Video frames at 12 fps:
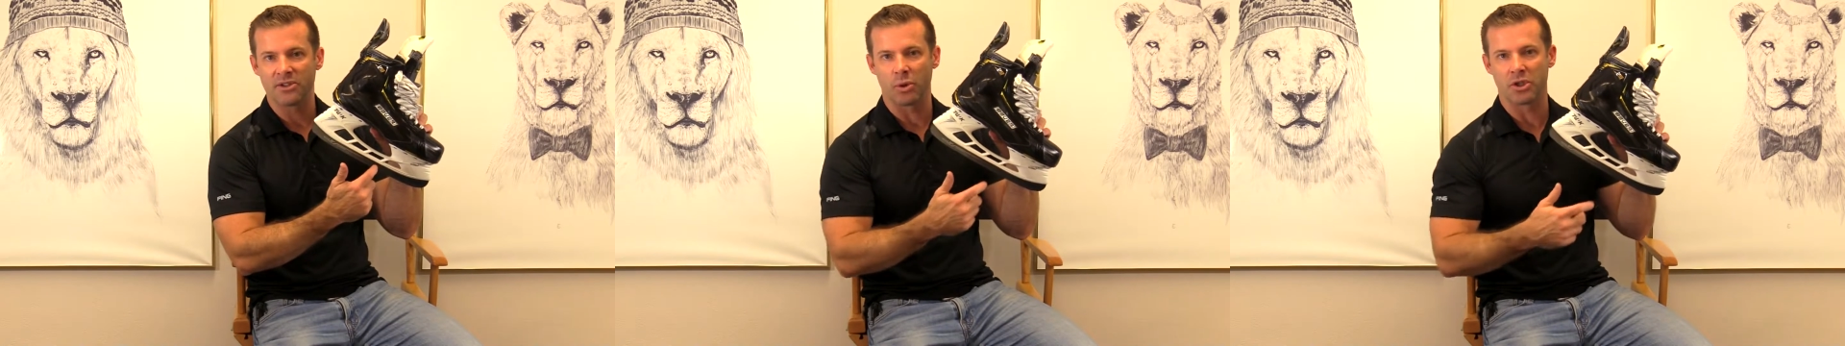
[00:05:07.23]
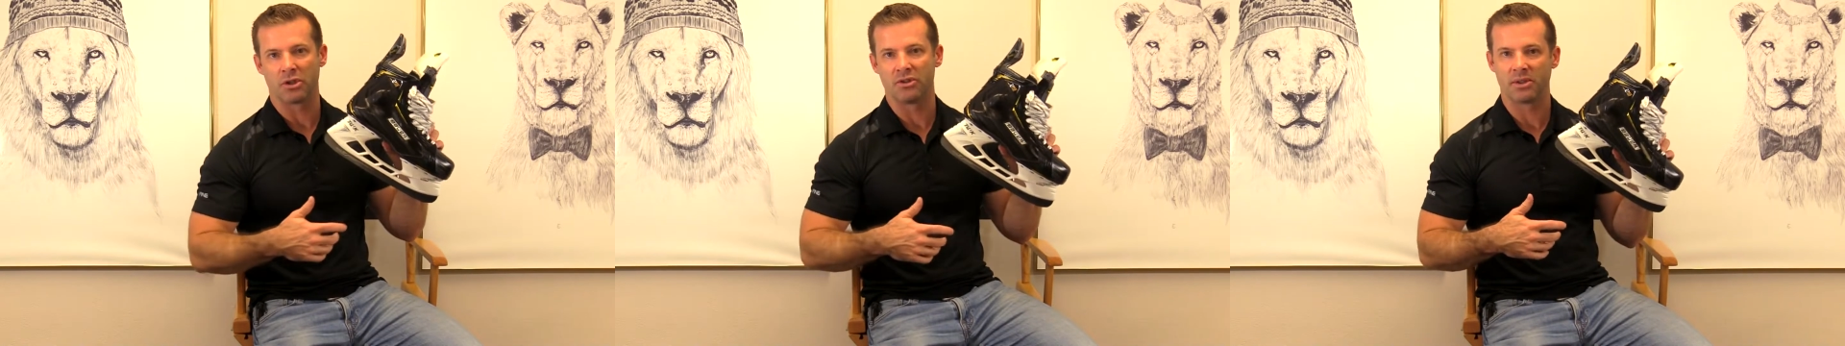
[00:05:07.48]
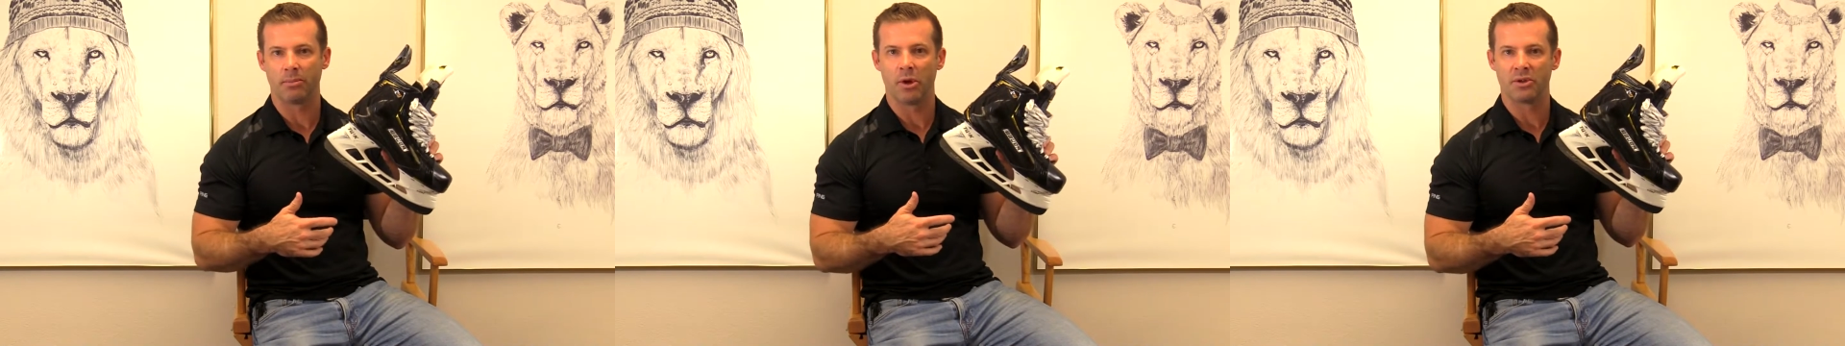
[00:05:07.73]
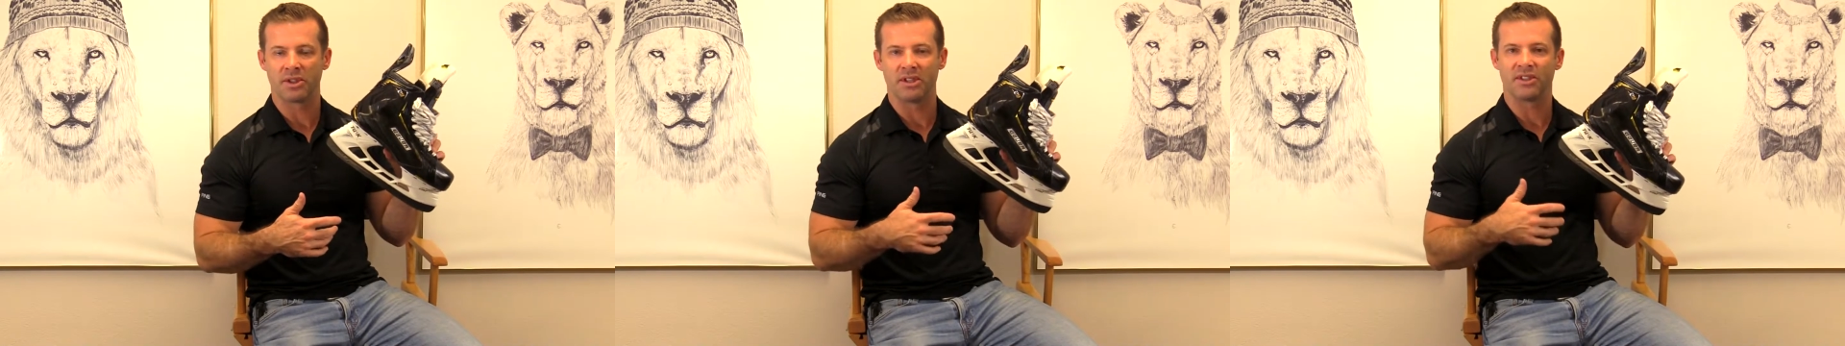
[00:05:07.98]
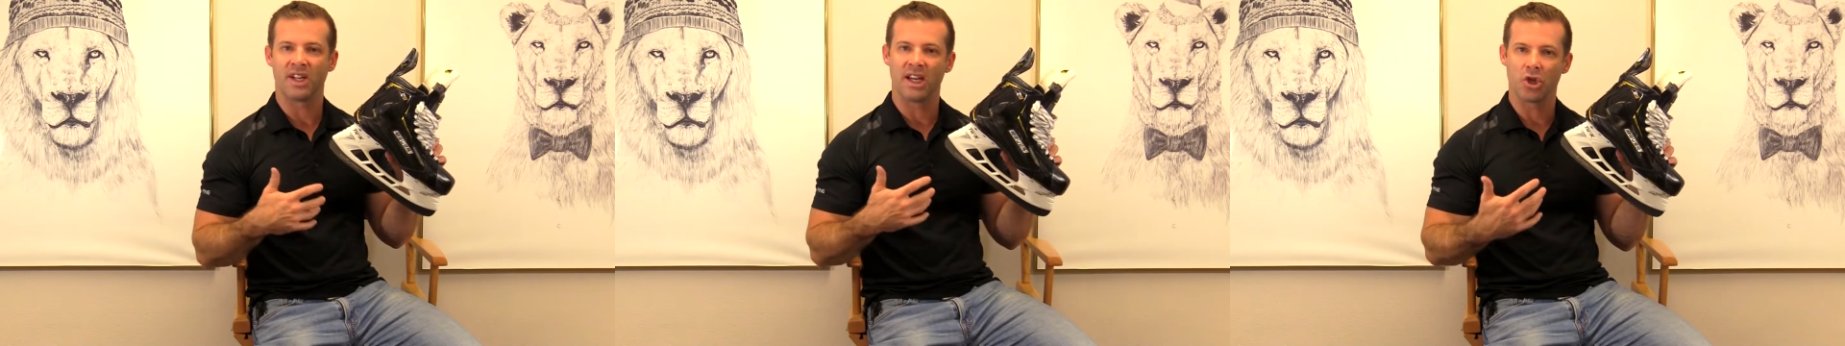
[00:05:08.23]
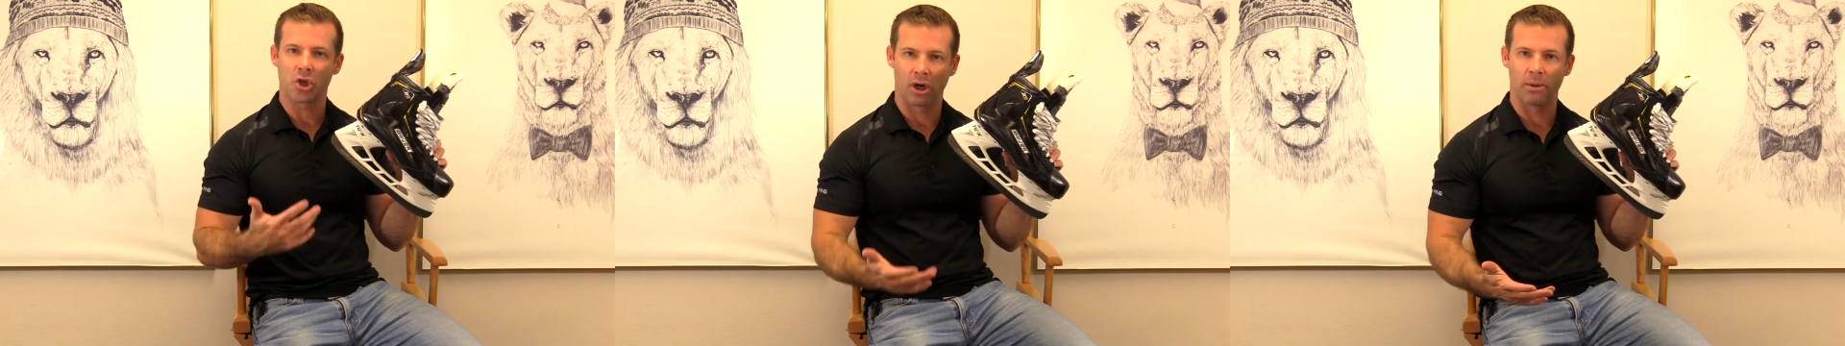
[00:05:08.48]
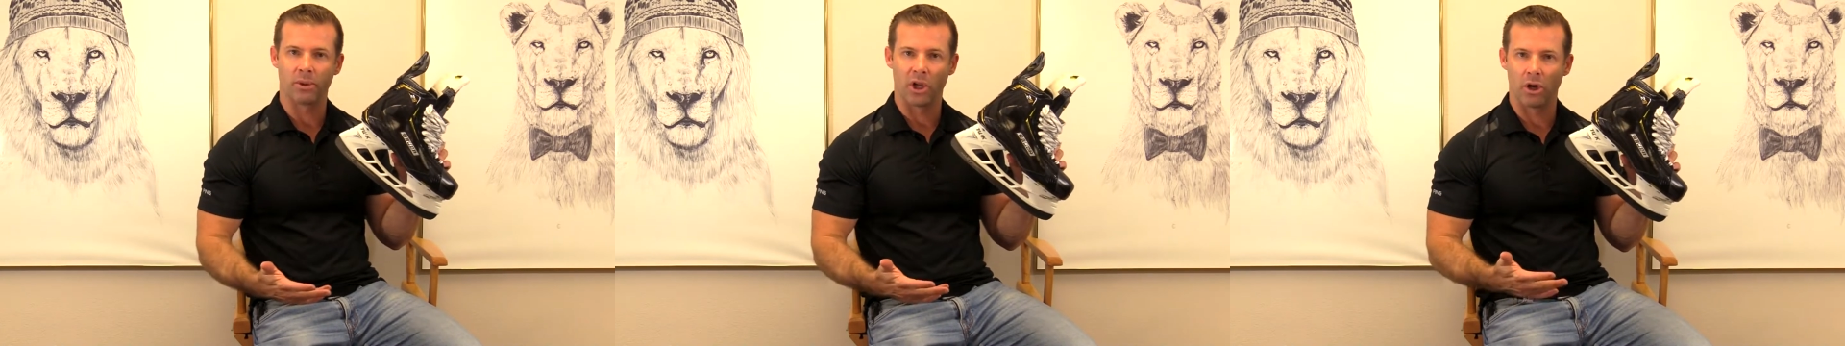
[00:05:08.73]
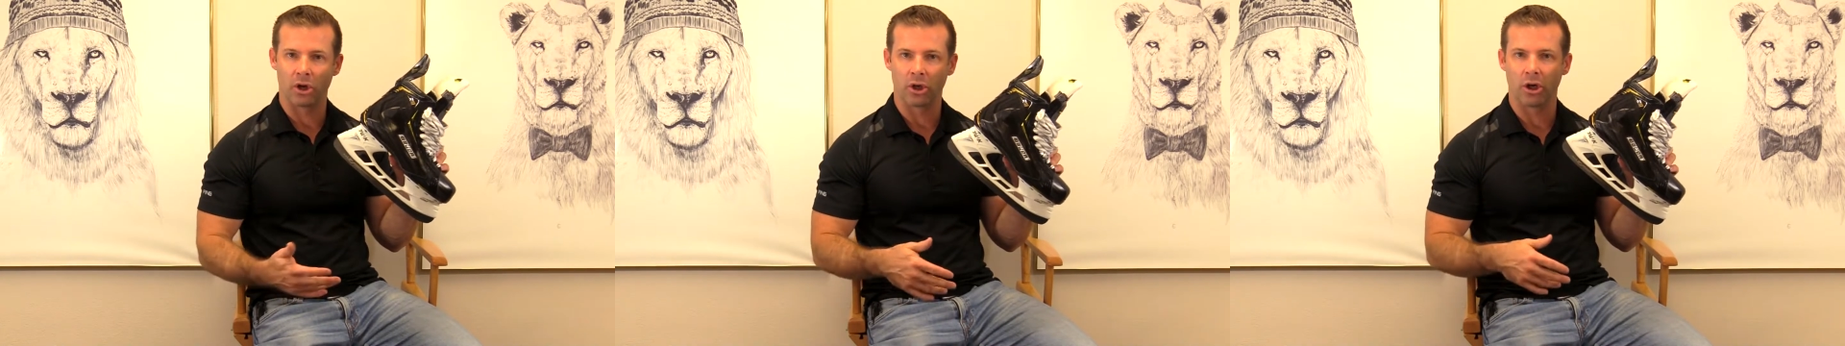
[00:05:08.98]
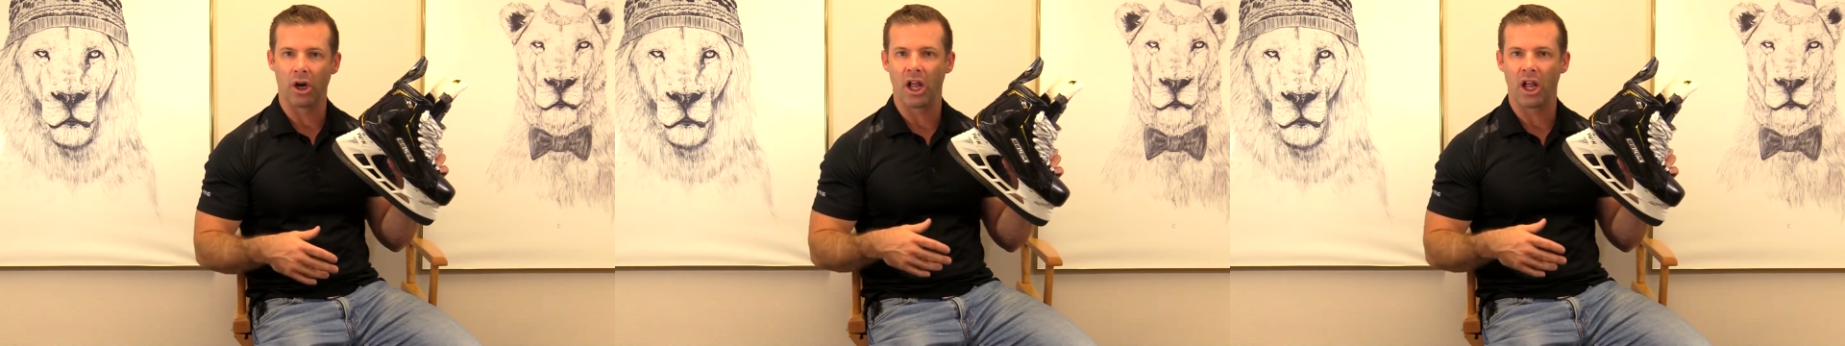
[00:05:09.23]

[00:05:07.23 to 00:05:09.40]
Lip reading: which are supposed to stay sharp longer,